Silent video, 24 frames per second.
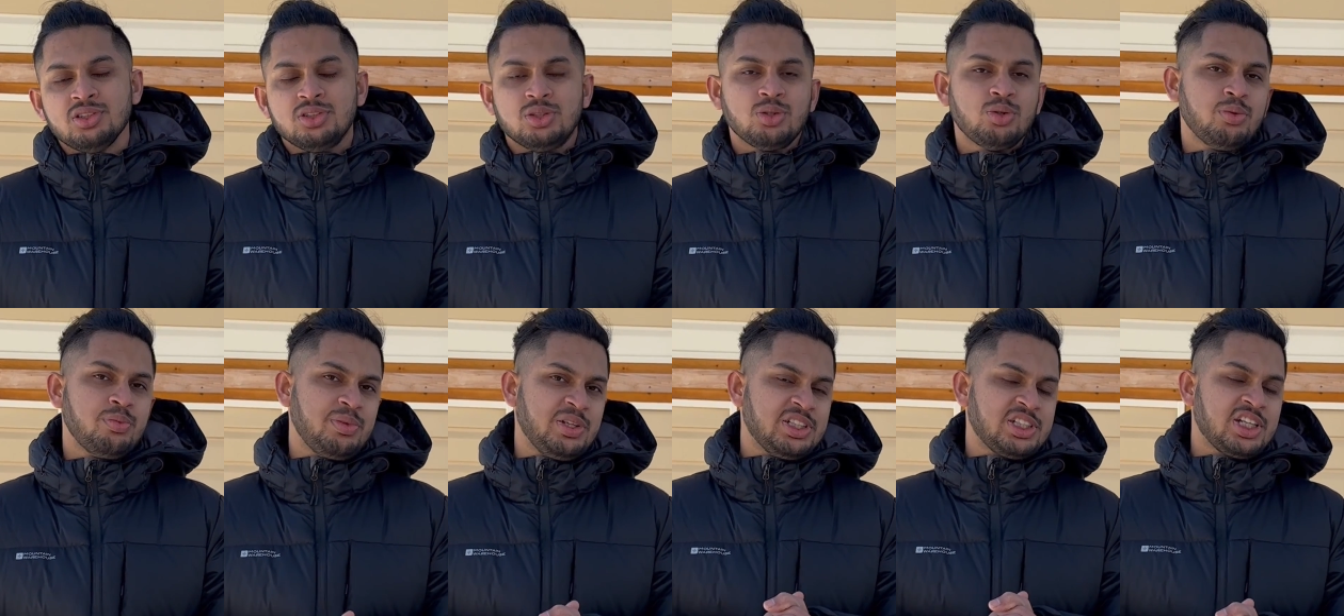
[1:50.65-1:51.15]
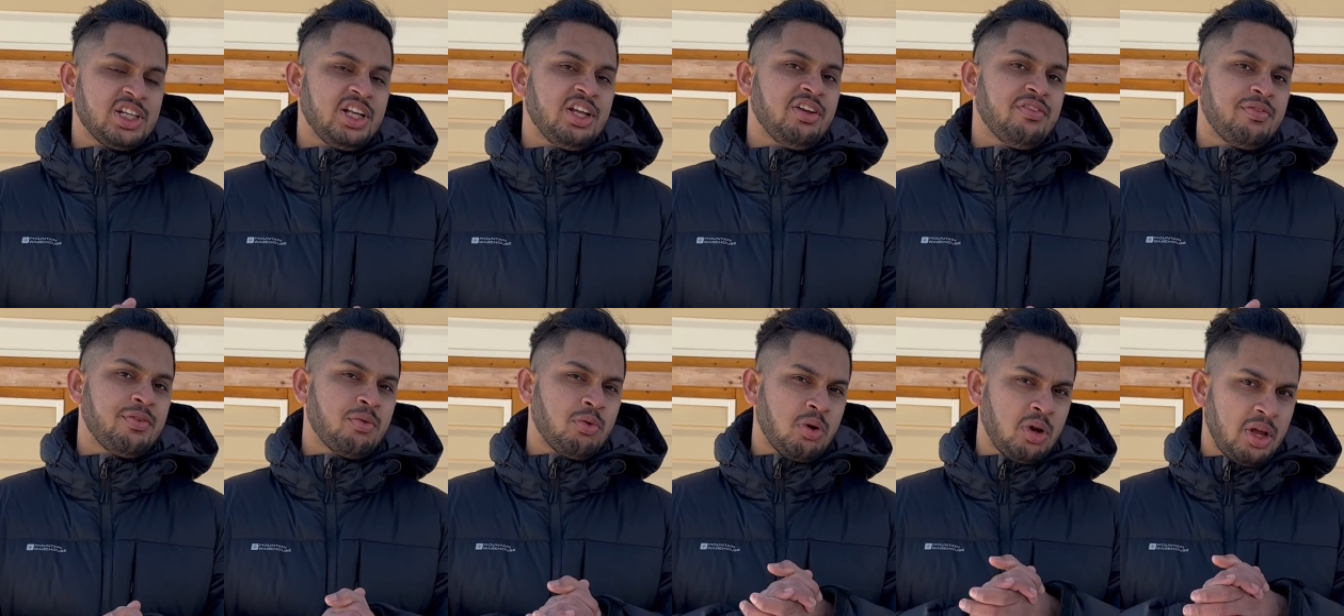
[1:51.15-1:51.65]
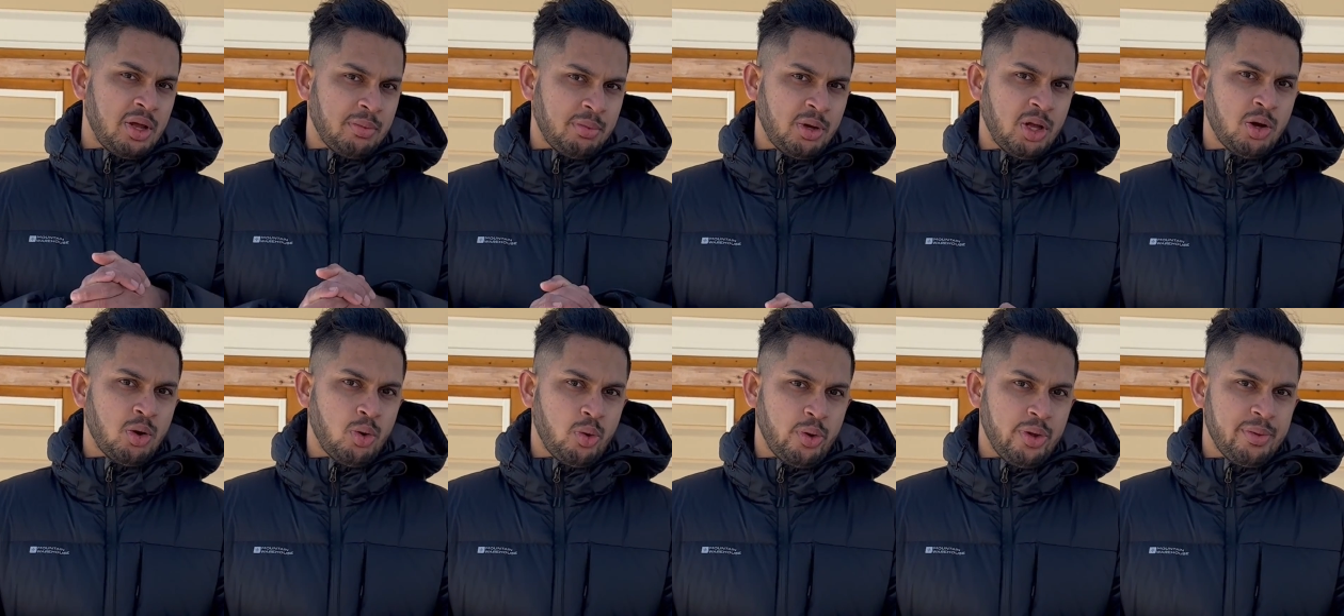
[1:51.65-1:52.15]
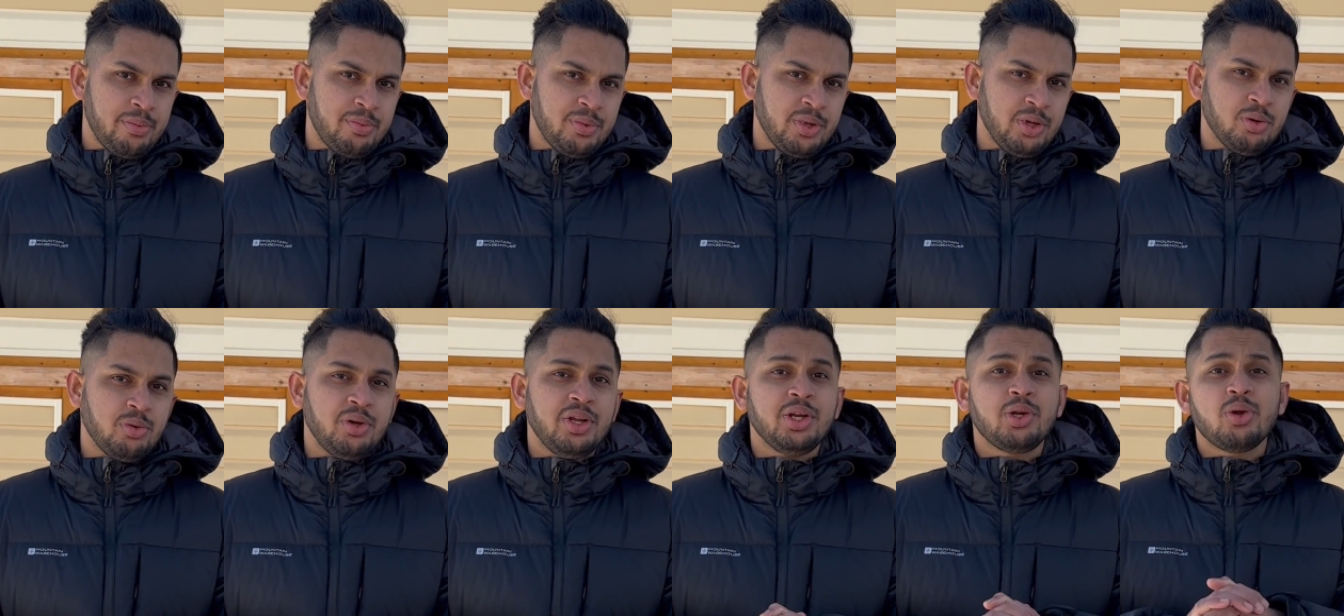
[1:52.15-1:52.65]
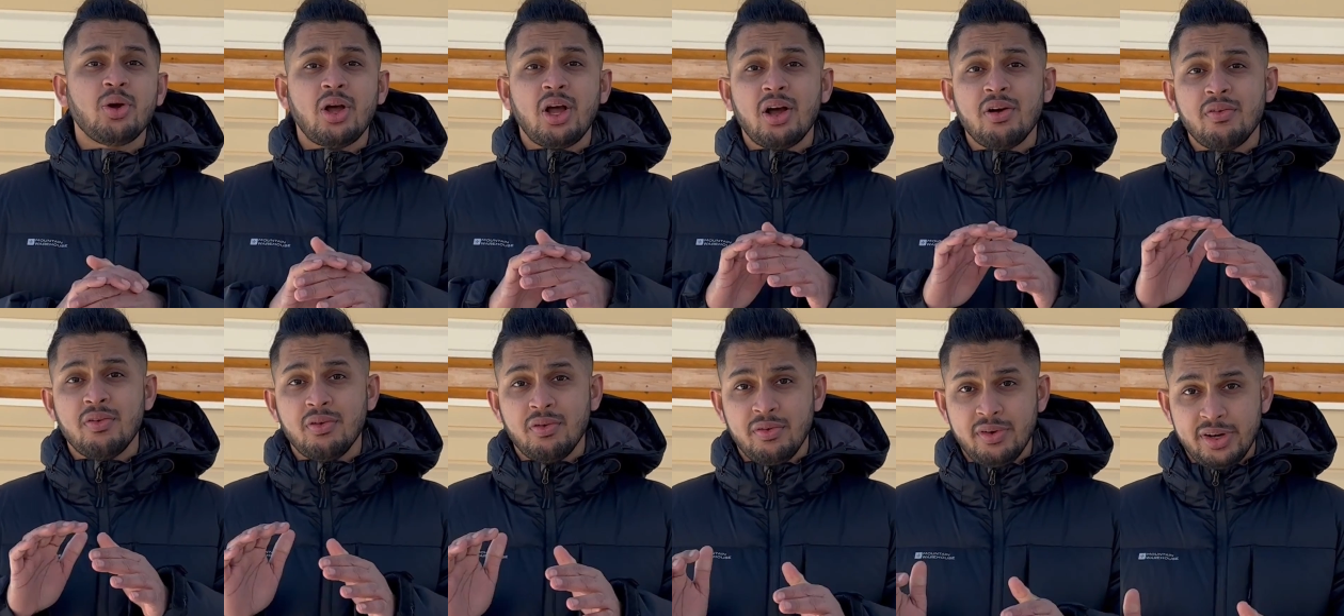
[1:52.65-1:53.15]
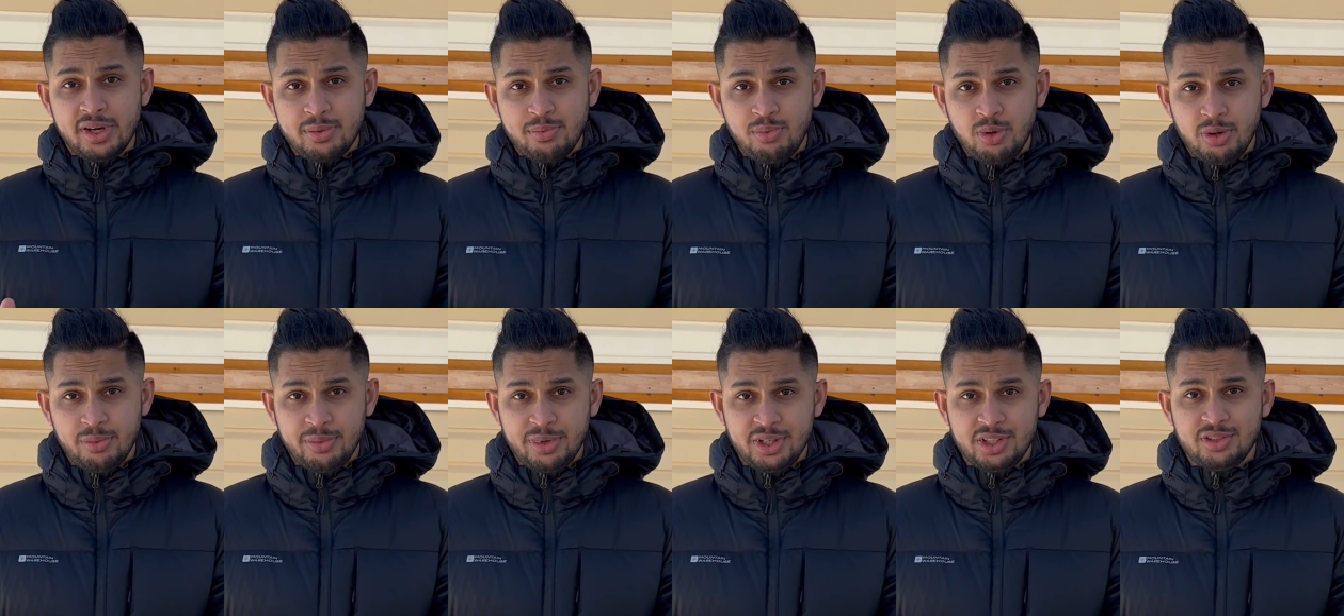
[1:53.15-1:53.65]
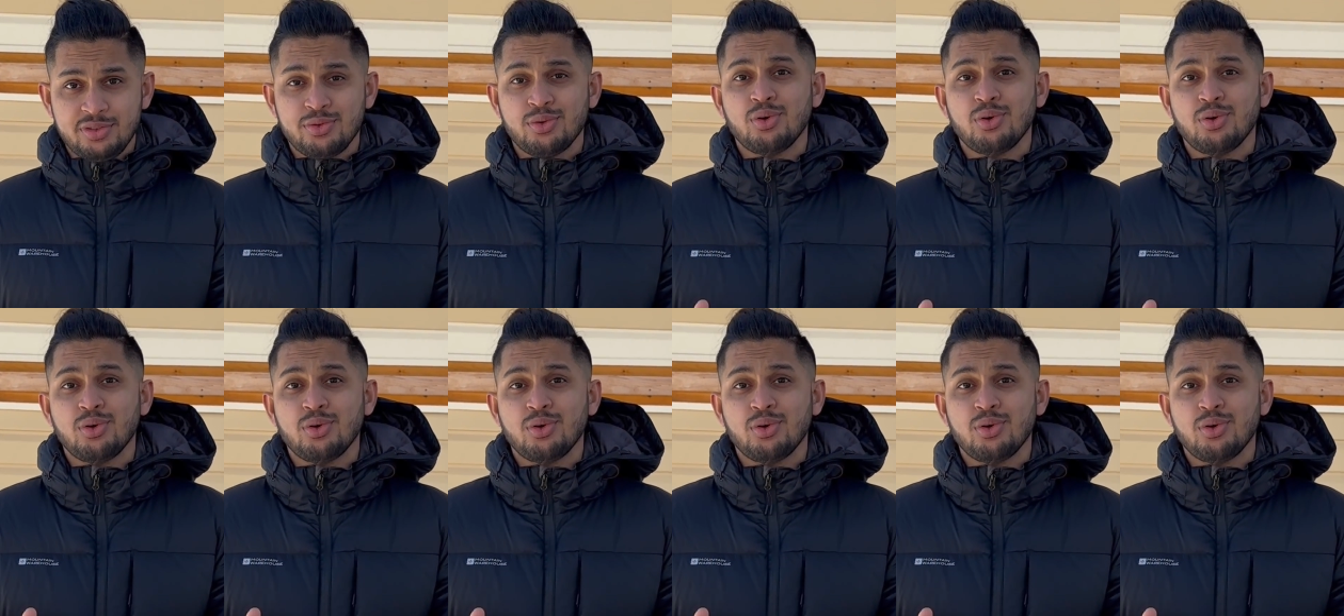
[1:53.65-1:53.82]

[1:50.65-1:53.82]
So basically, if you want to apply OHIP, you need to have a work permit.